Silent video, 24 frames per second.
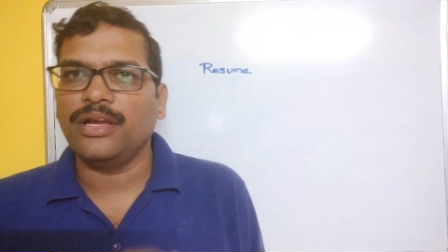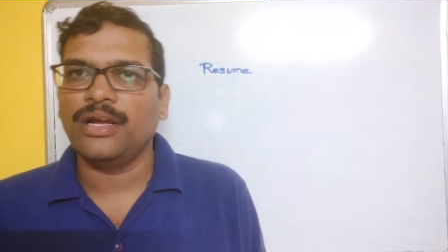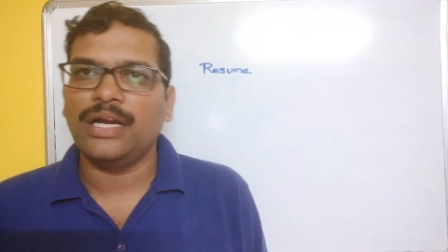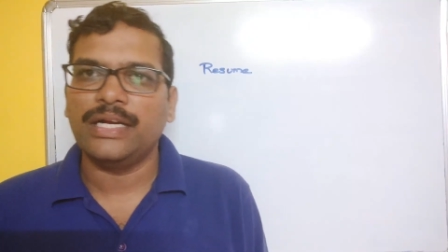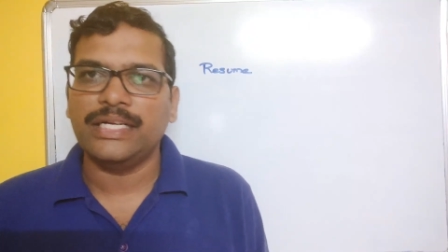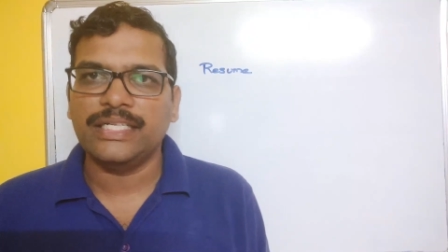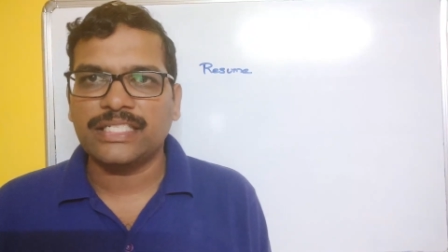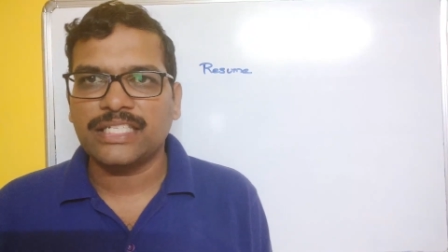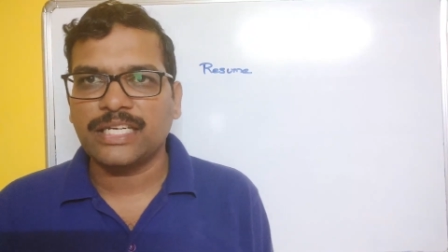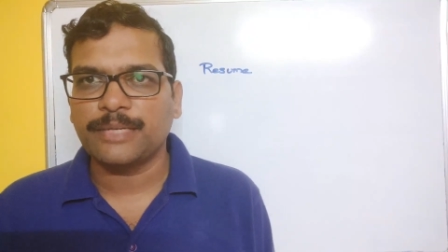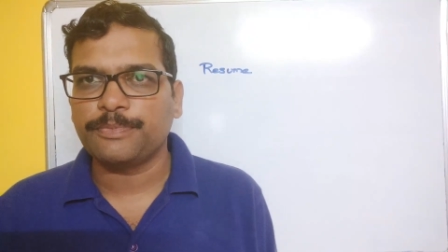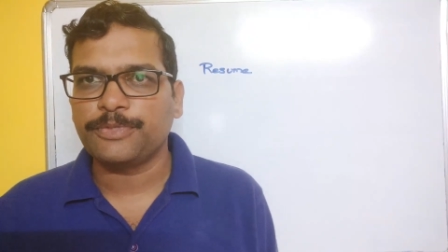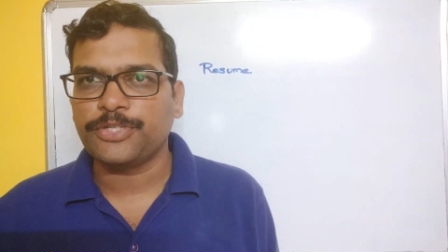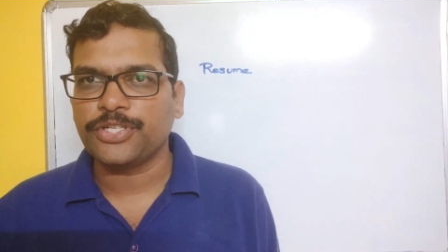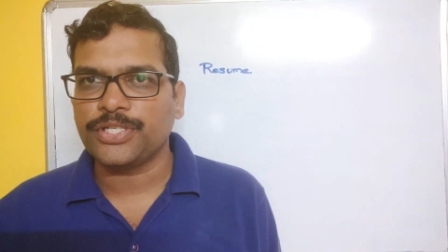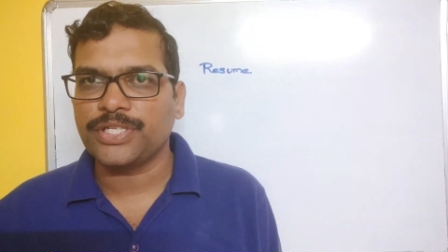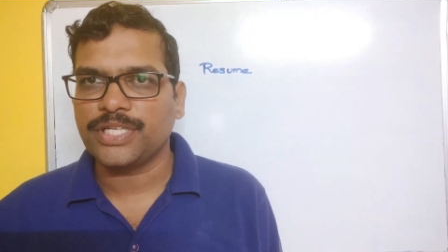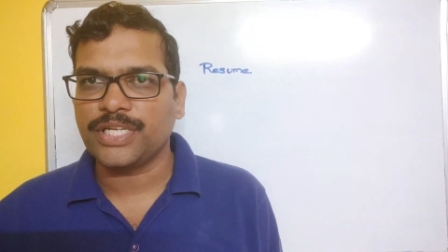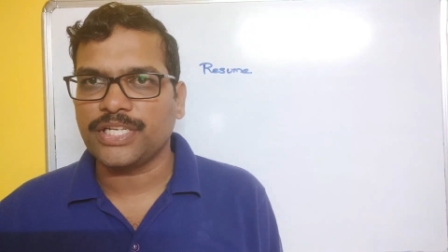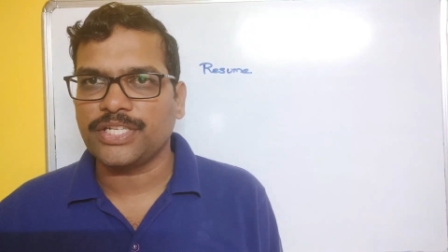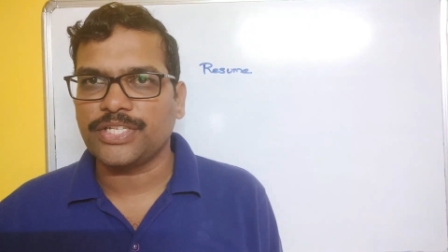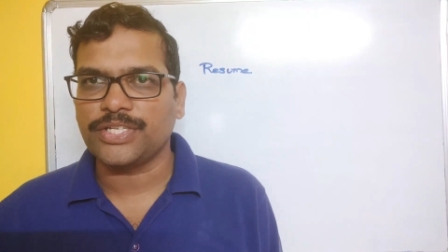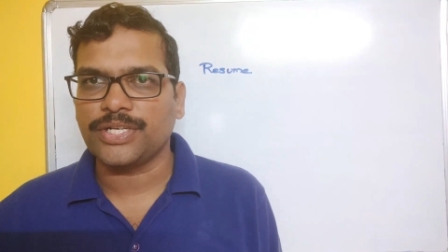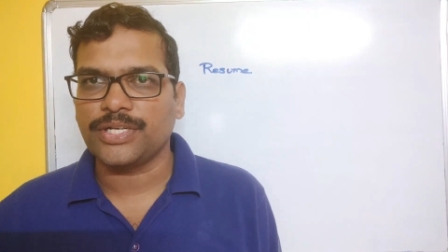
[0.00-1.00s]
a description
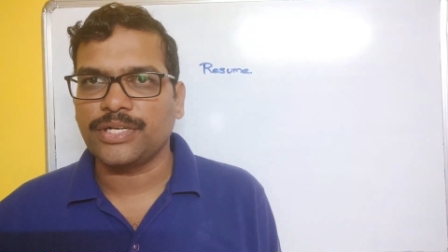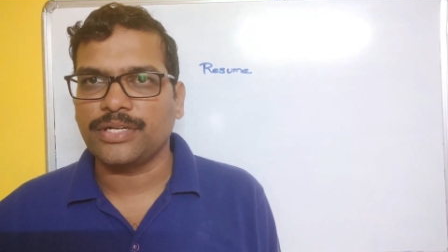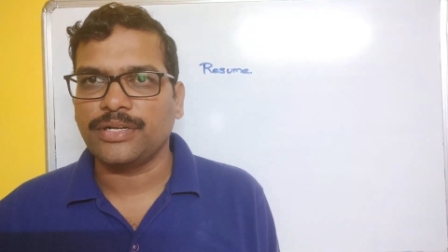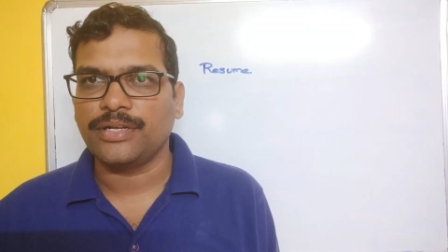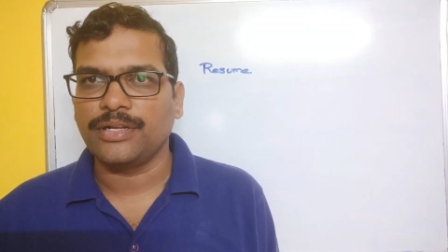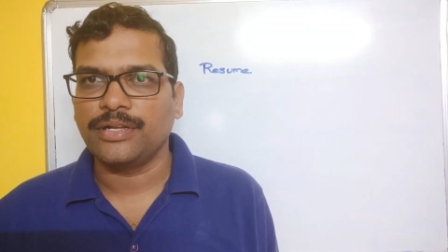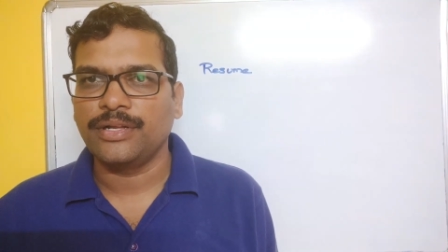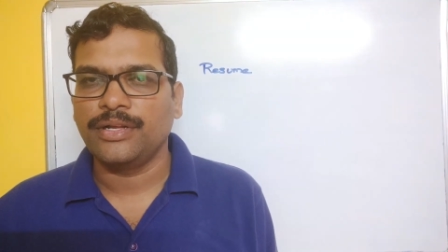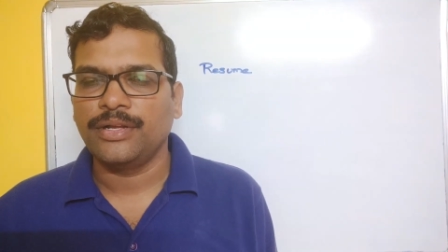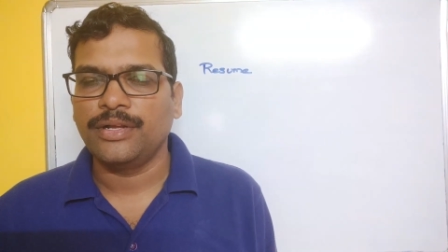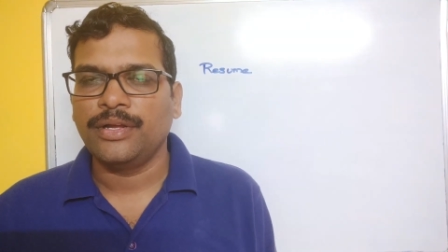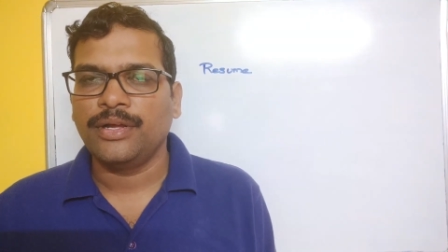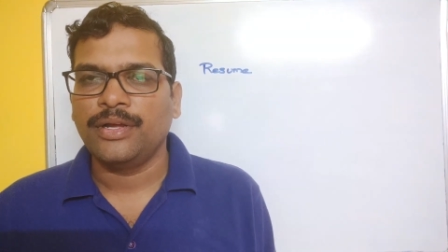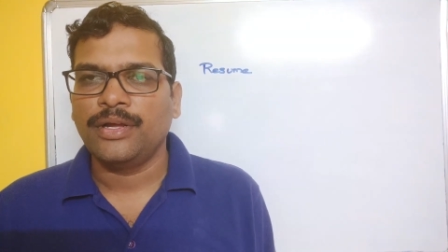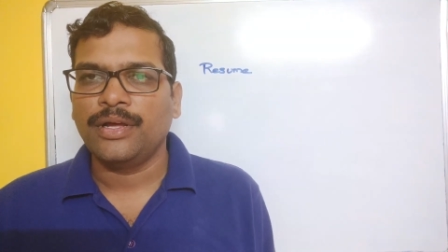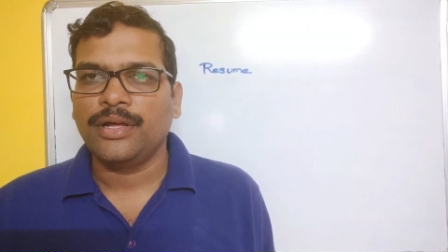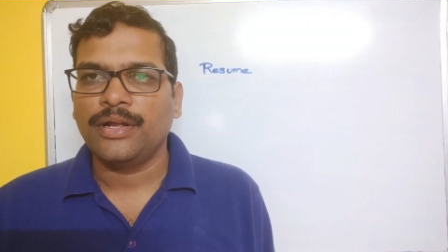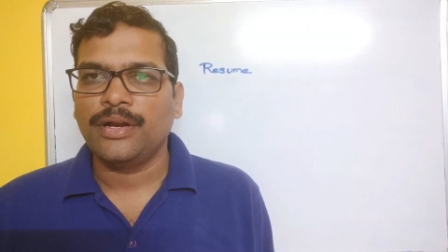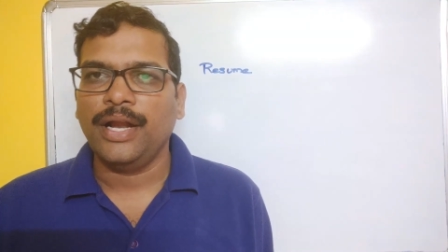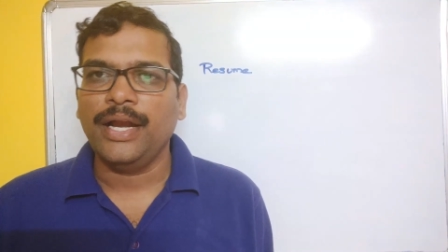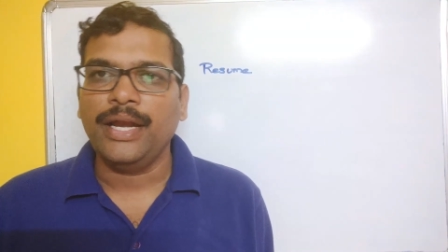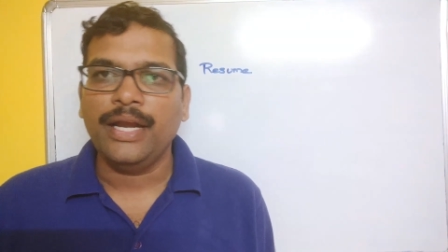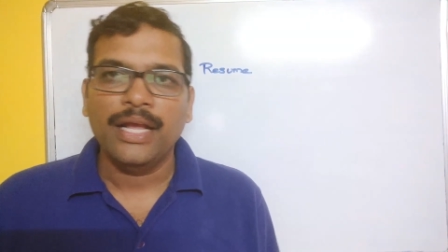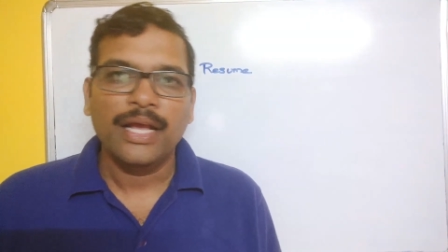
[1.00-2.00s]
section.
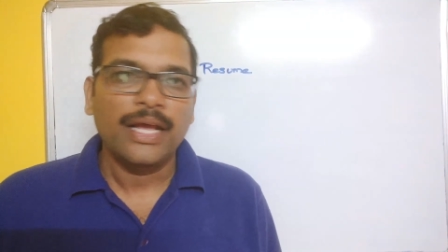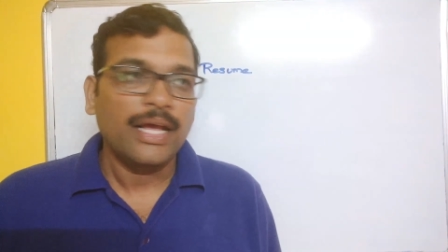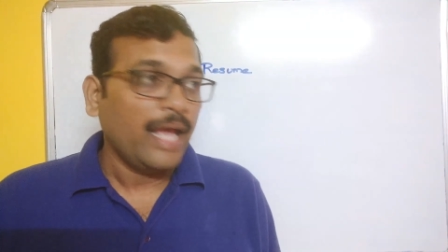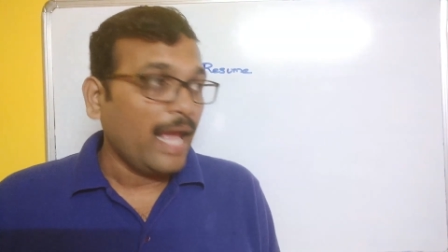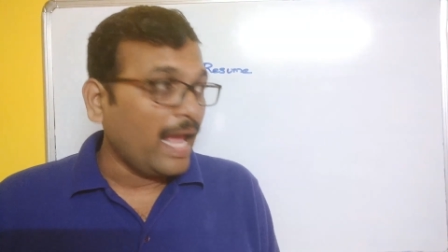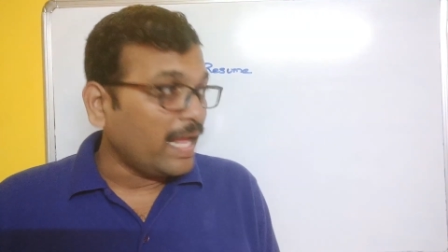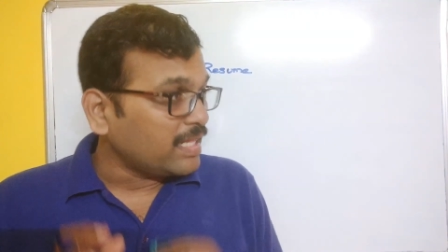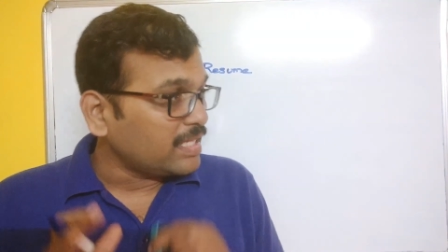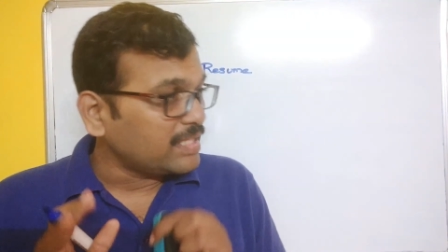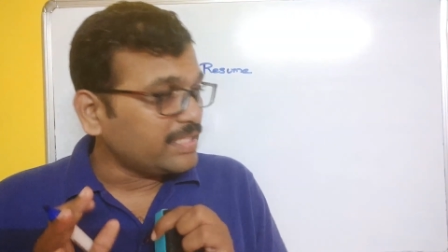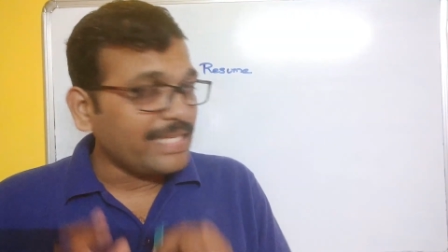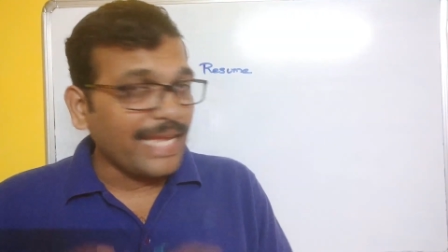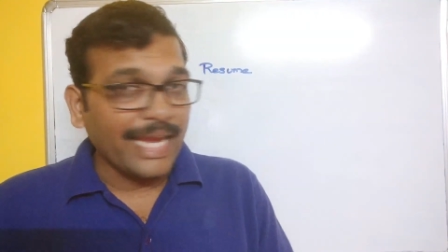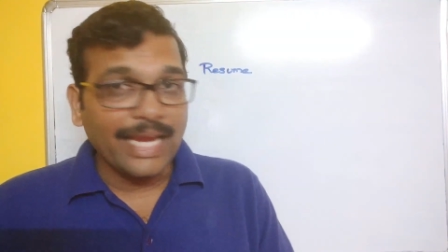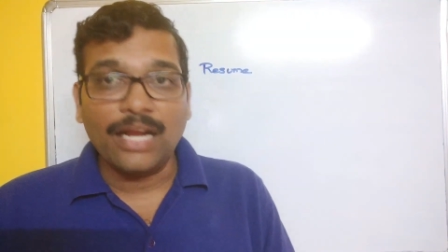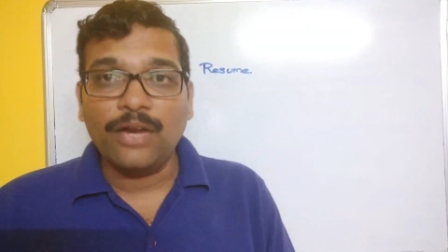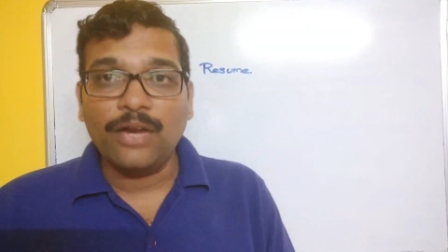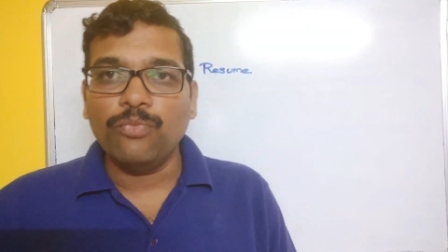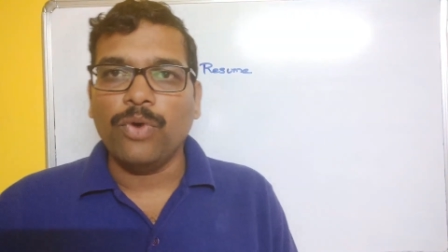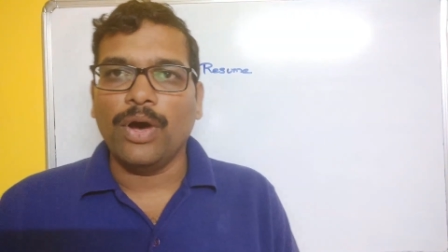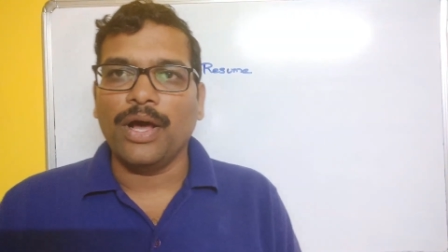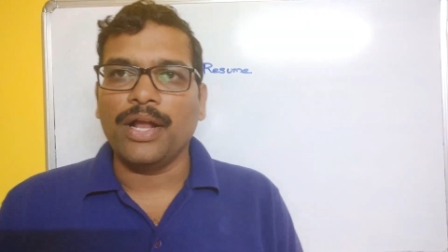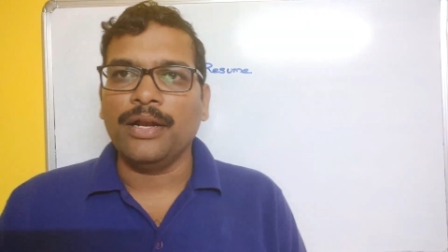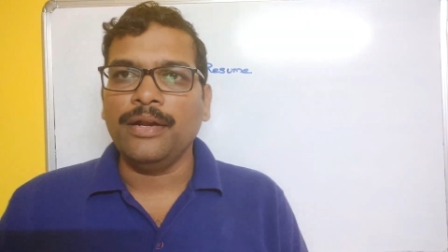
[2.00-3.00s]
Right? And the
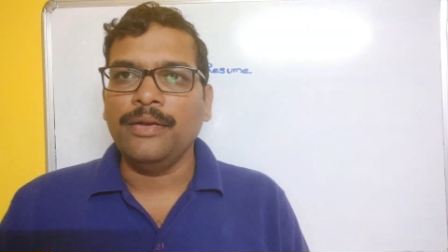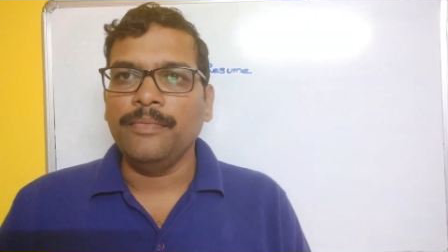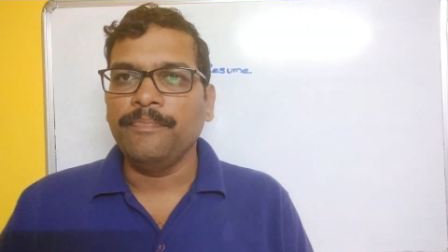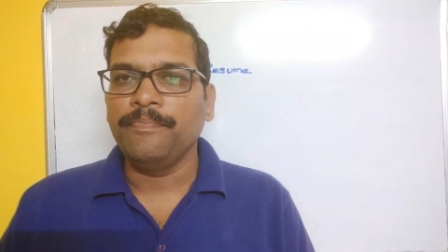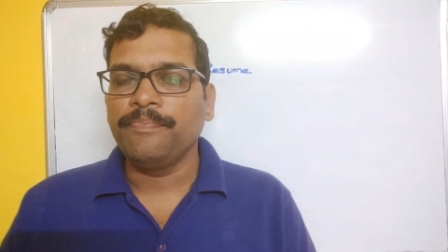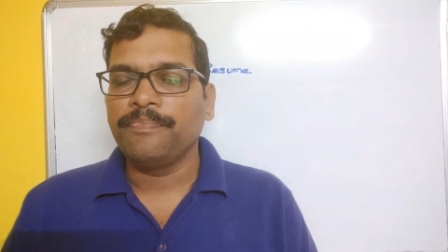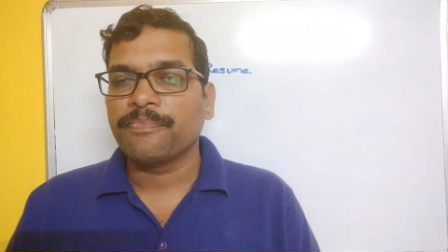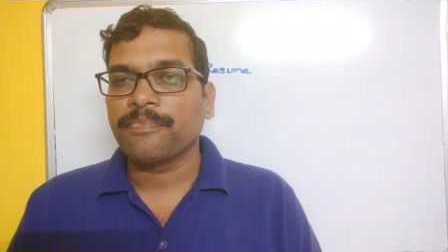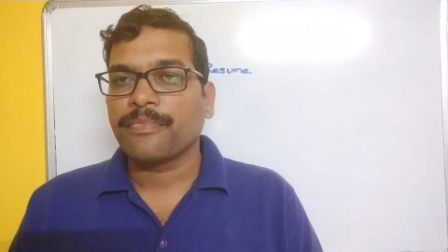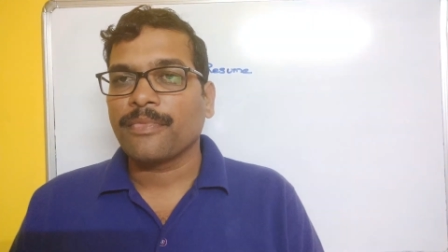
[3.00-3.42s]
second one,